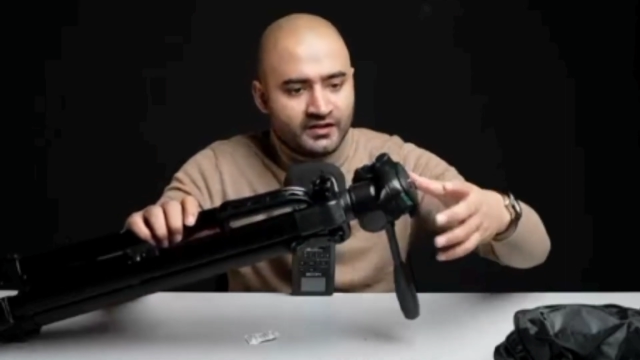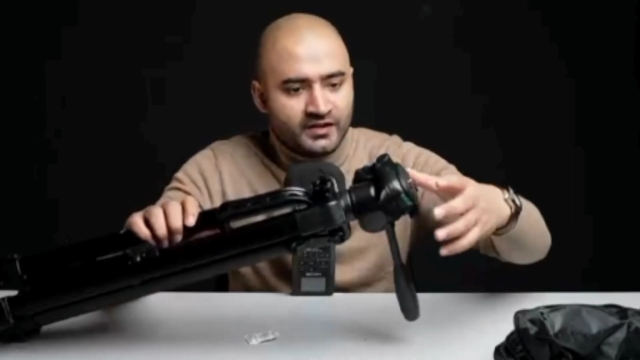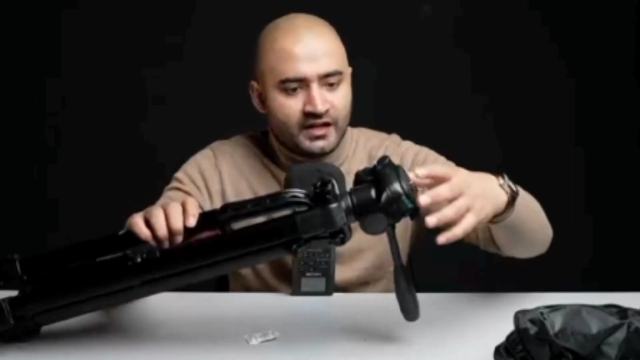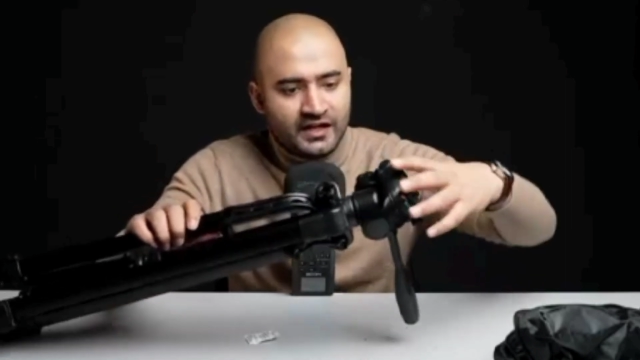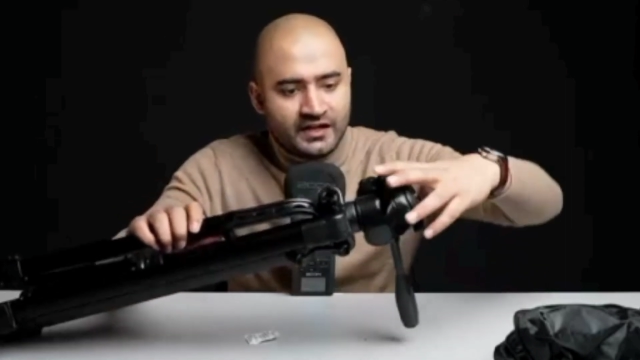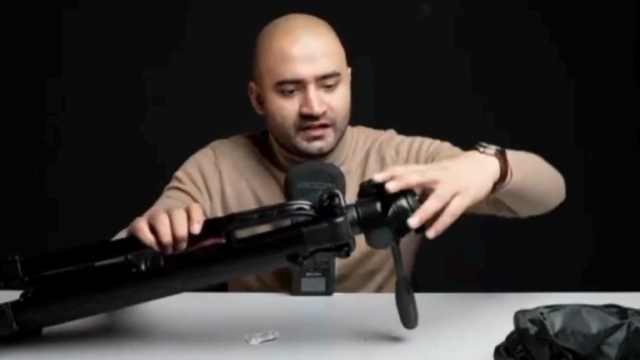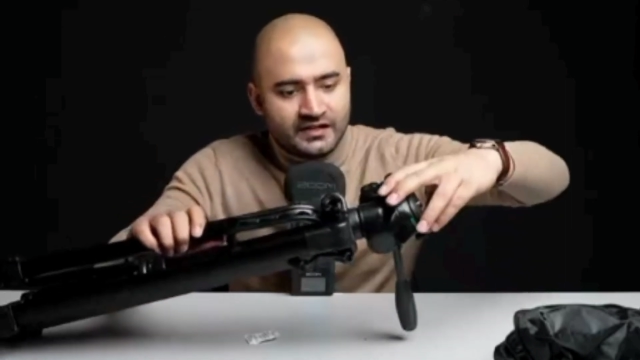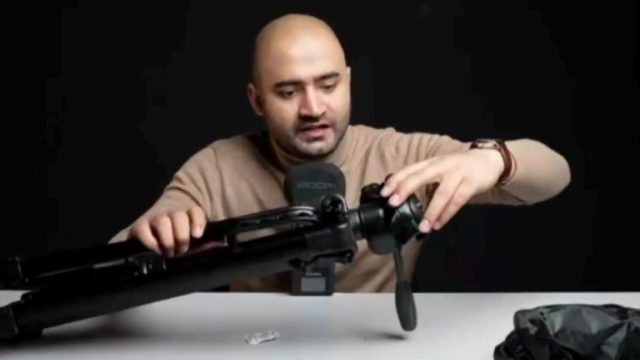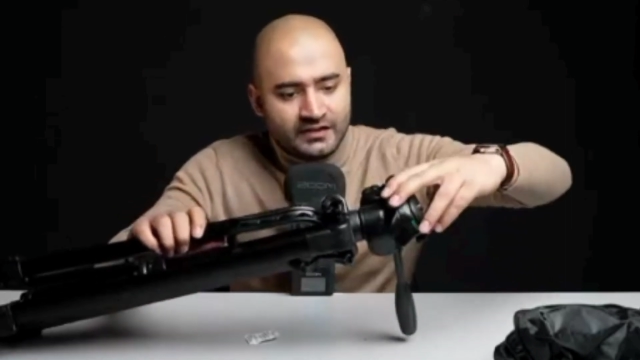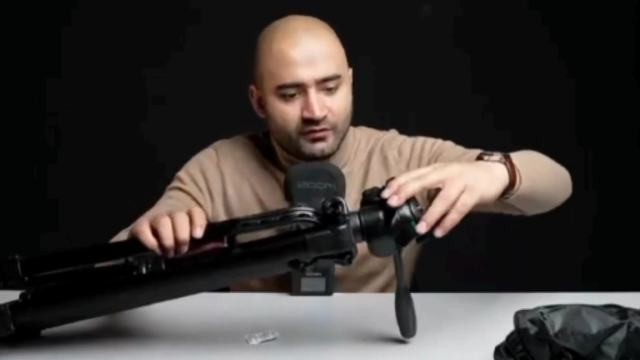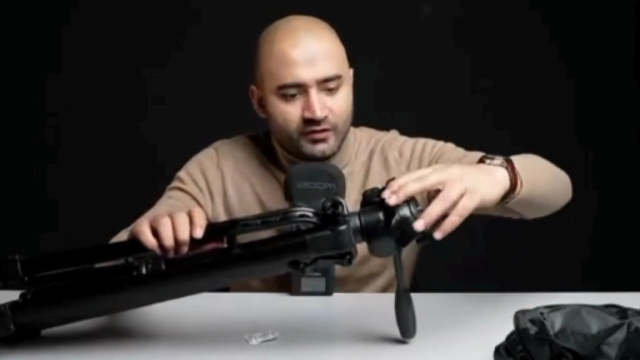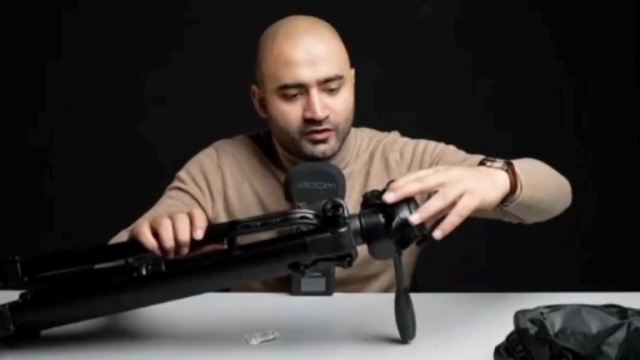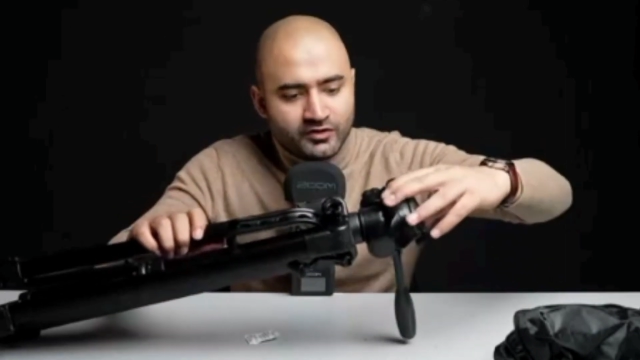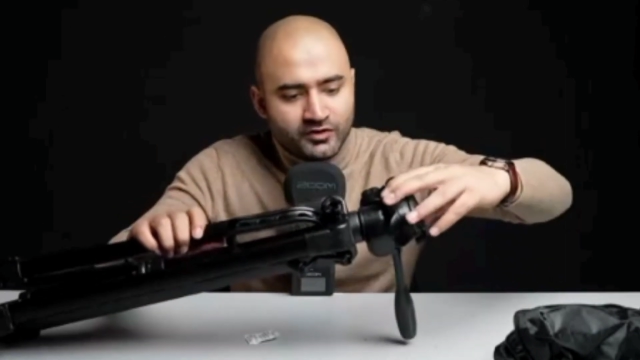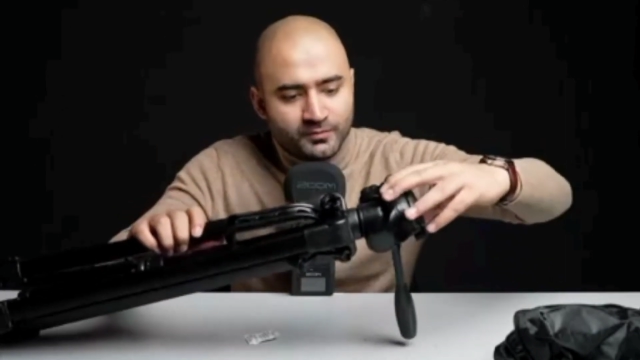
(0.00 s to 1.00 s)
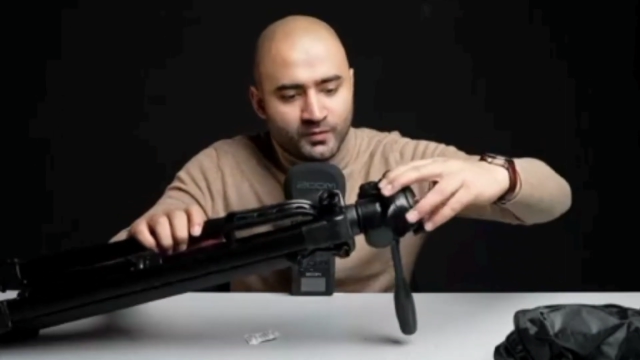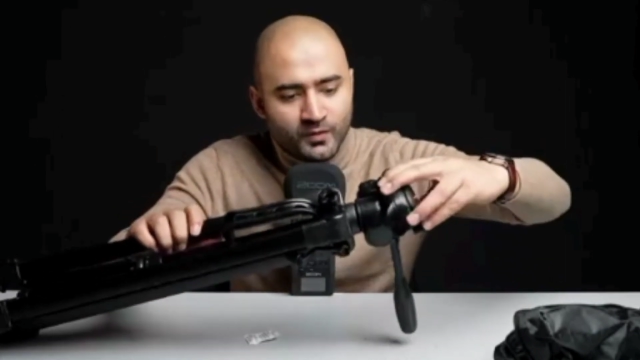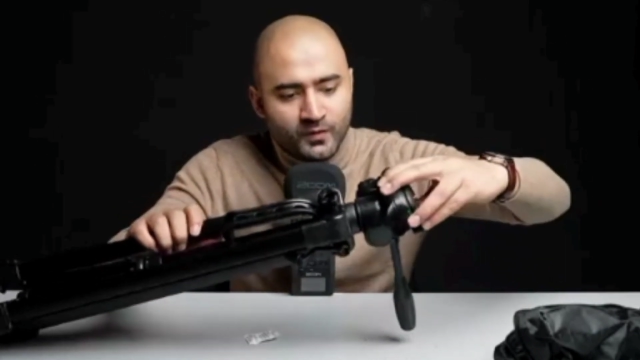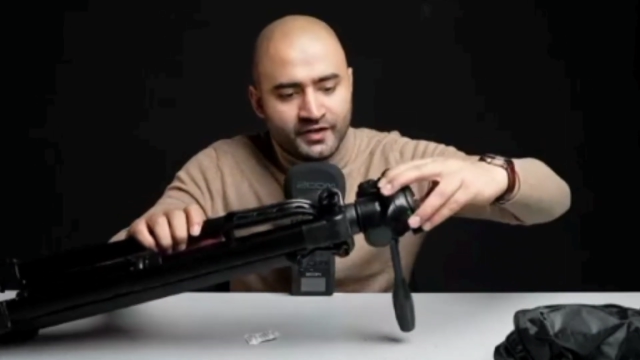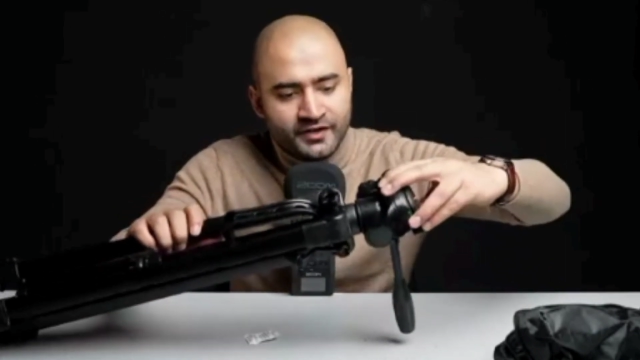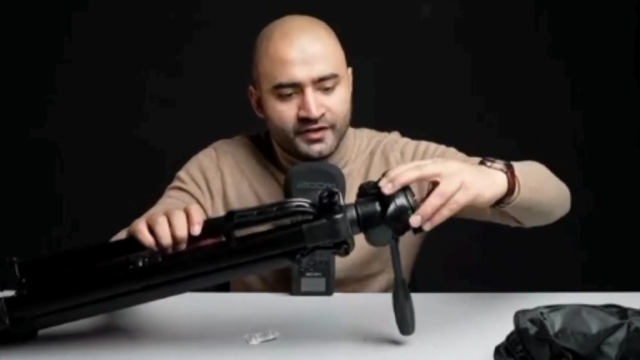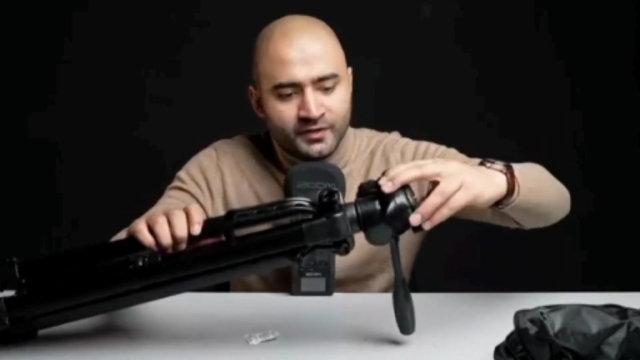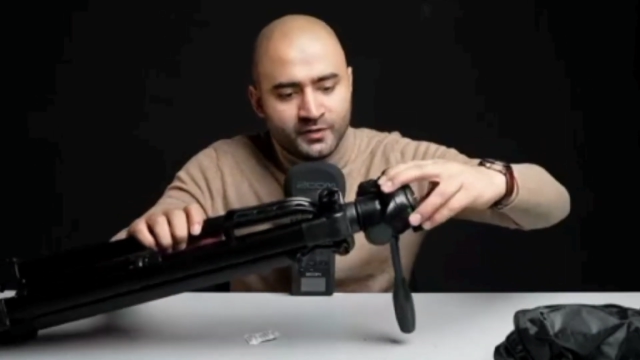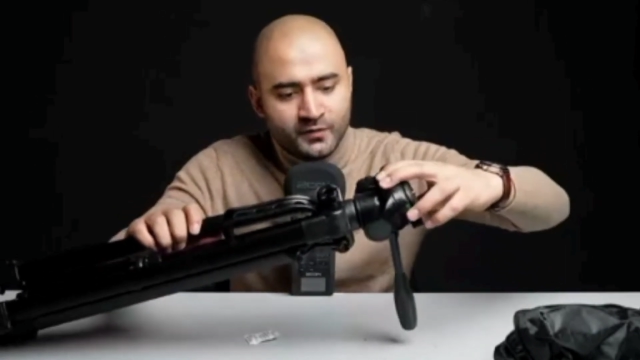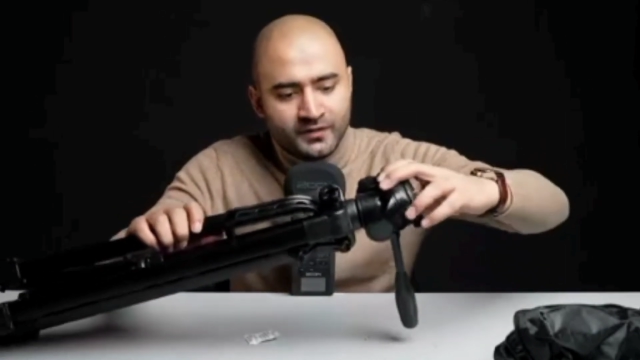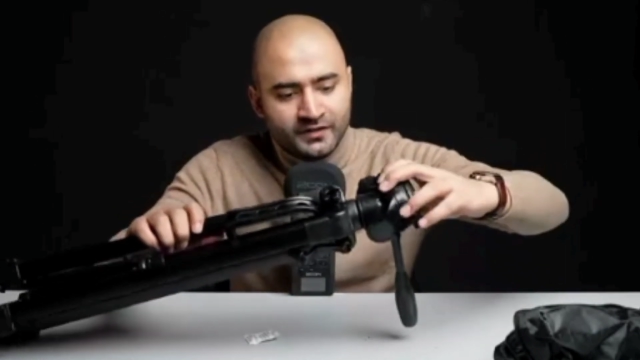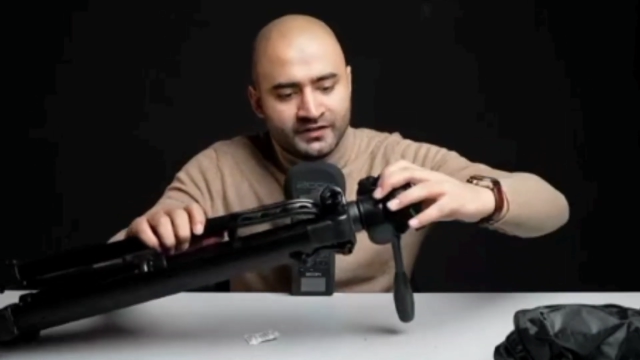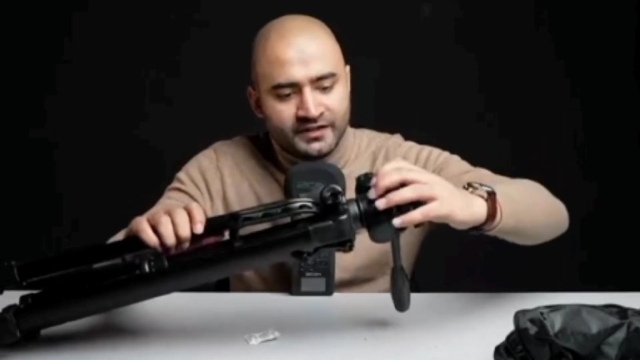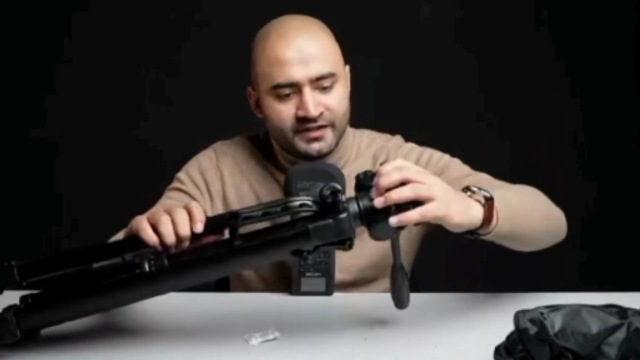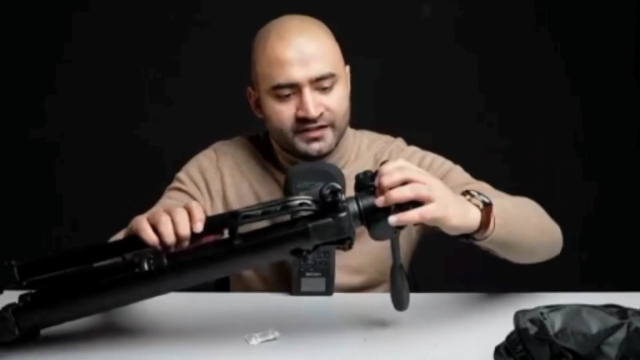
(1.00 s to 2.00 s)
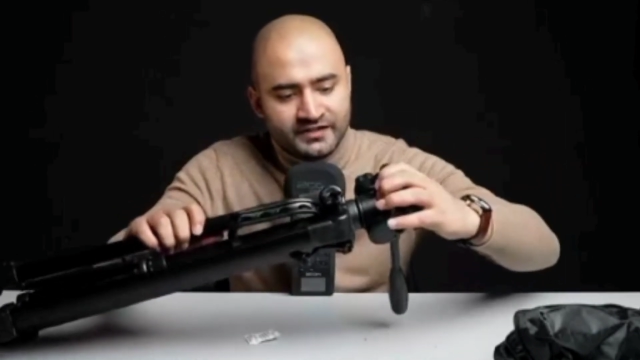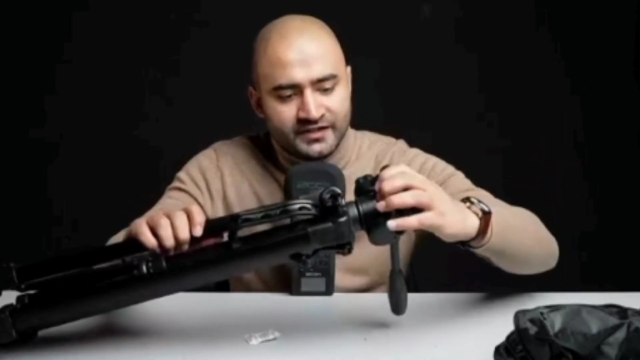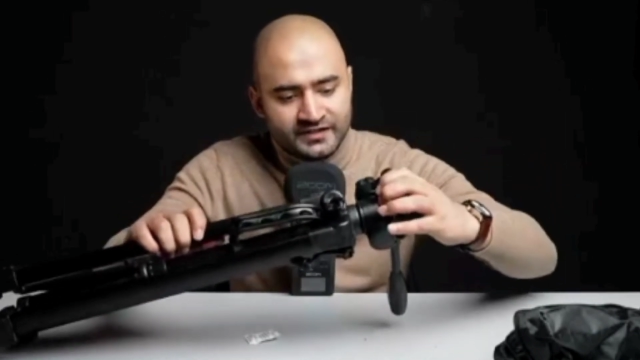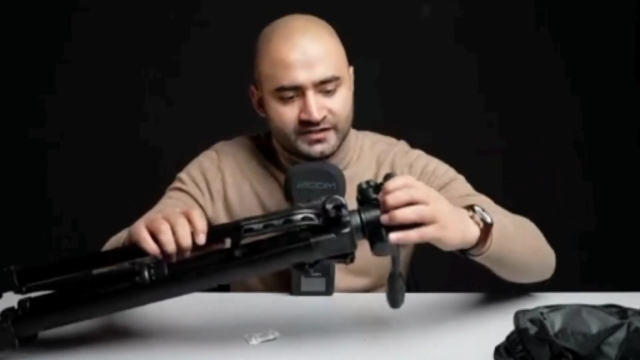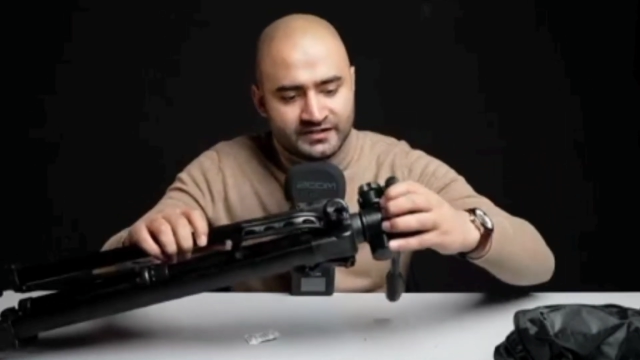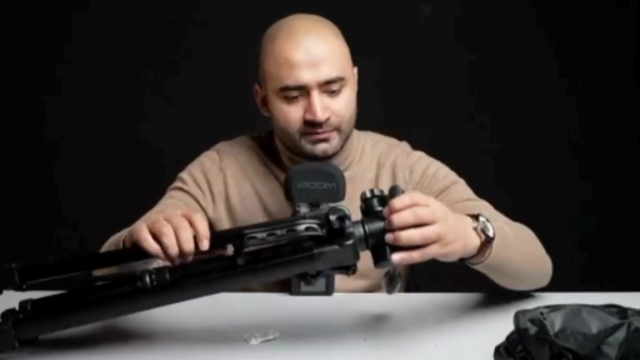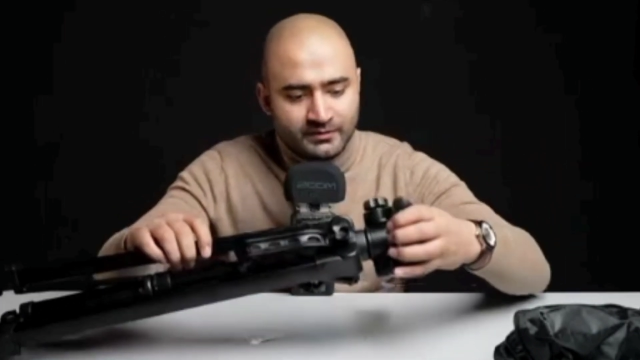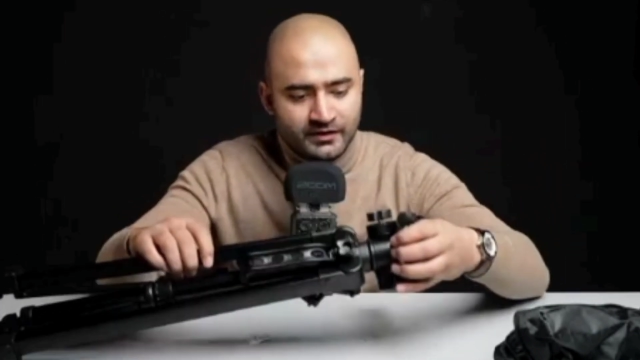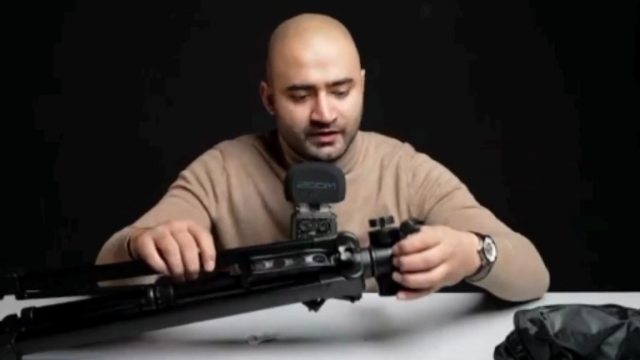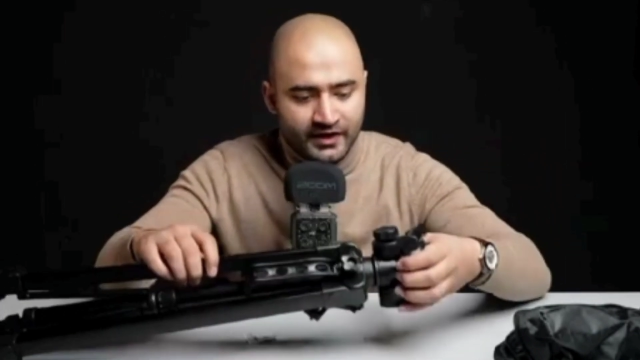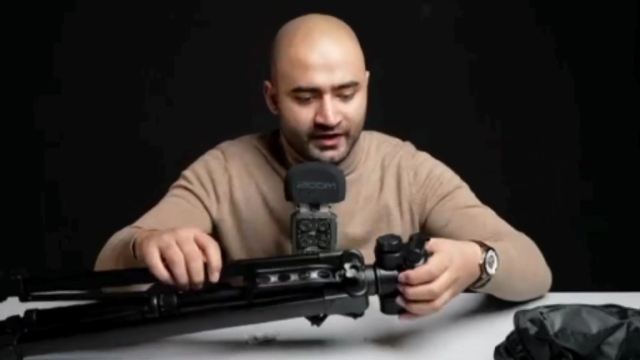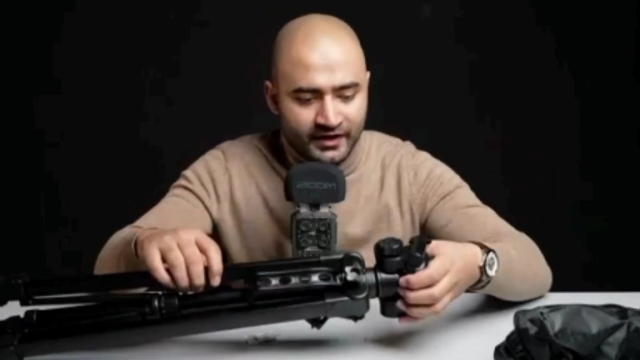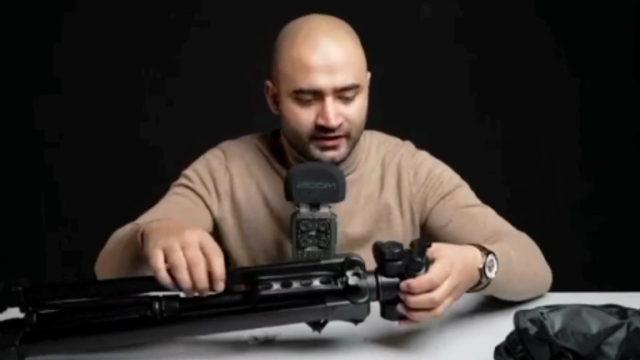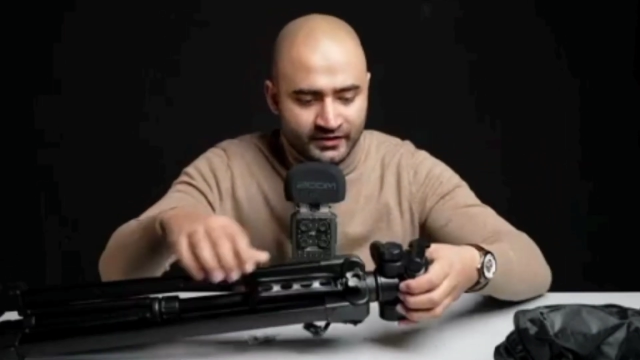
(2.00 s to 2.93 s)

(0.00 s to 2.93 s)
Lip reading: And they have also provided you with the adjustable head.